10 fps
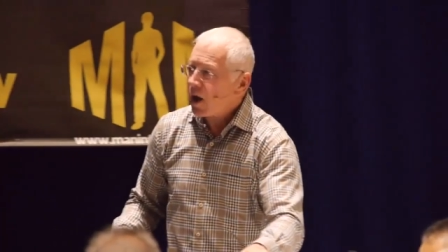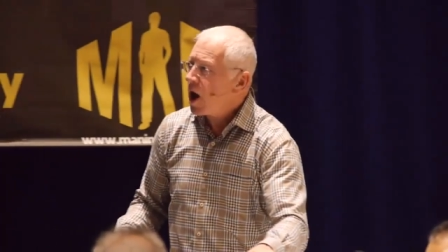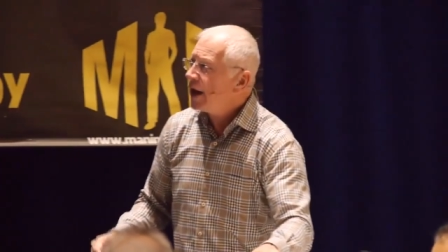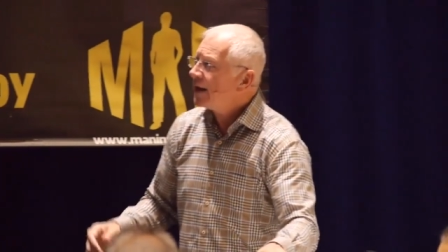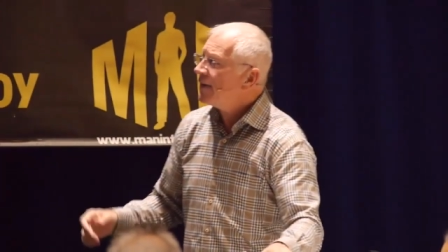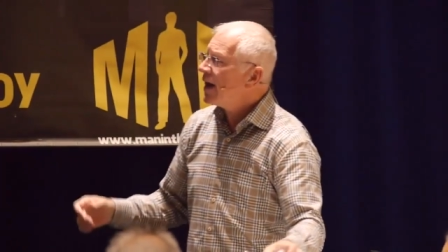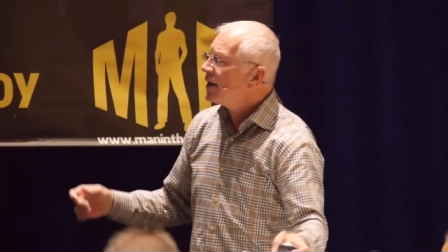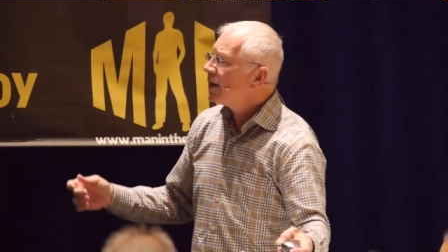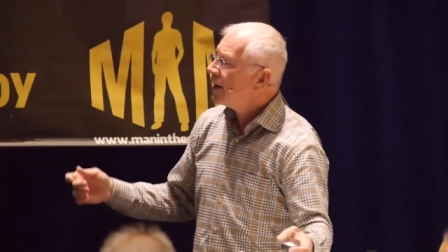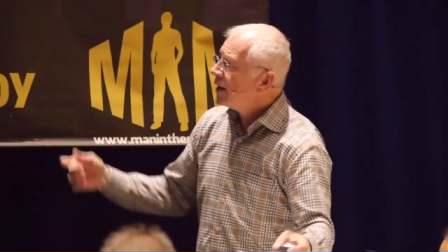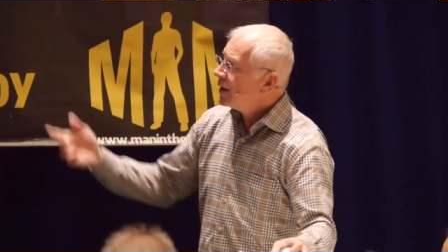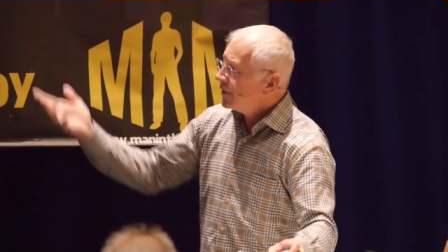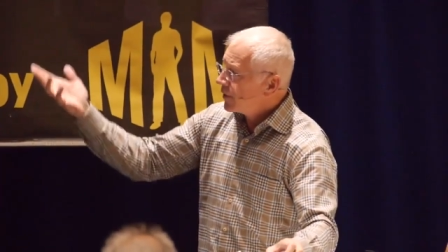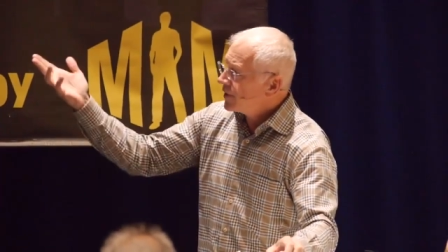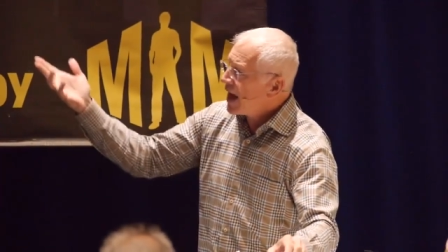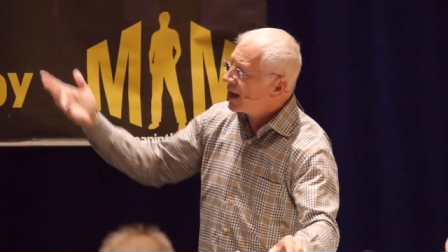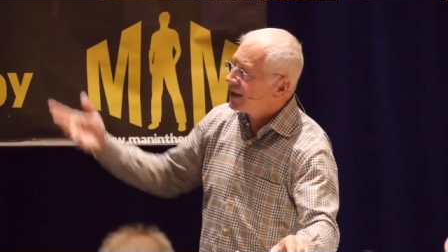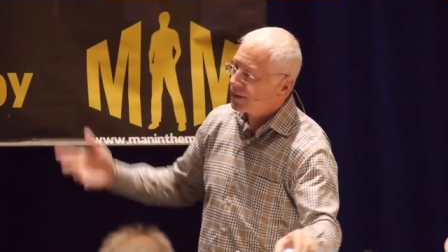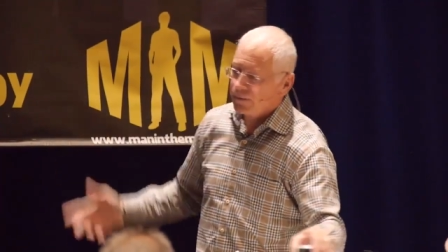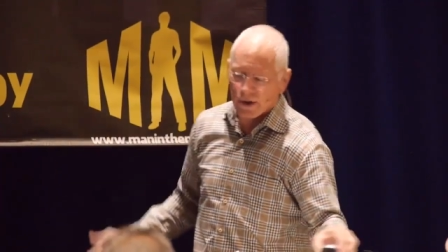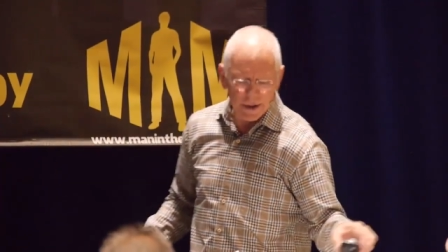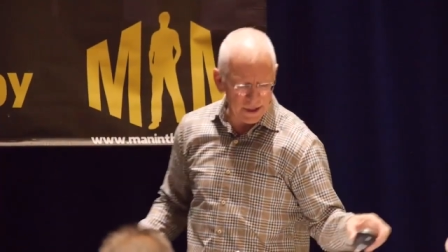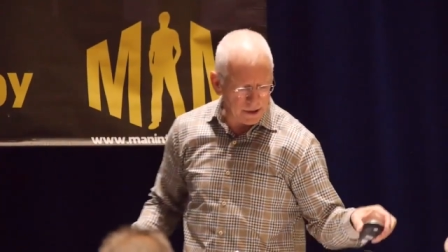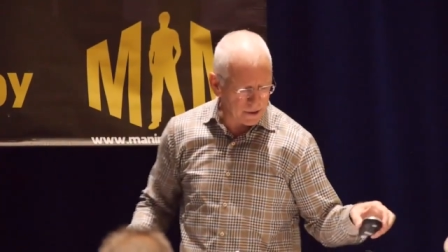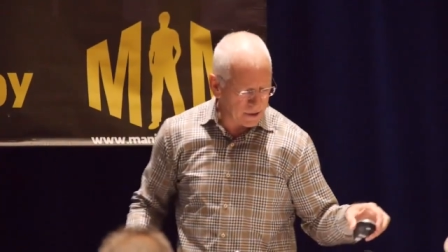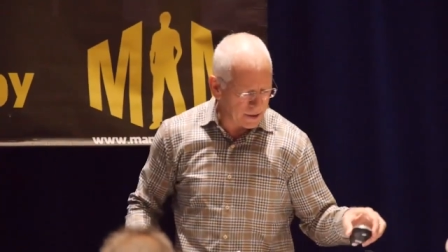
All right, and then the second one here